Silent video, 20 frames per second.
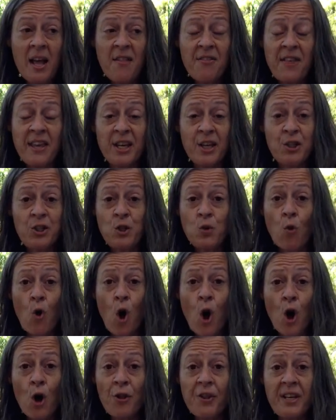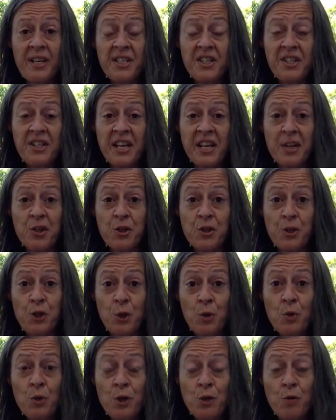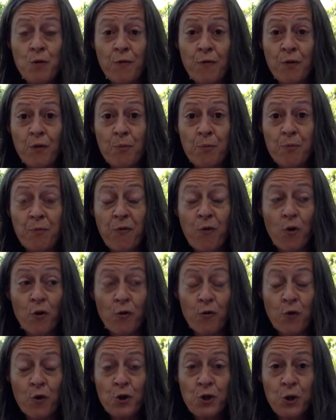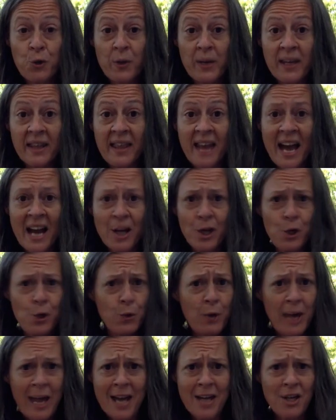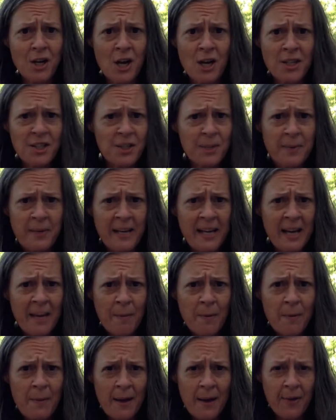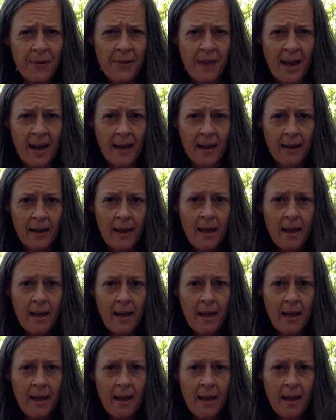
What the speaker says: They could do all these things to you for doing that. You cannot speak up about that.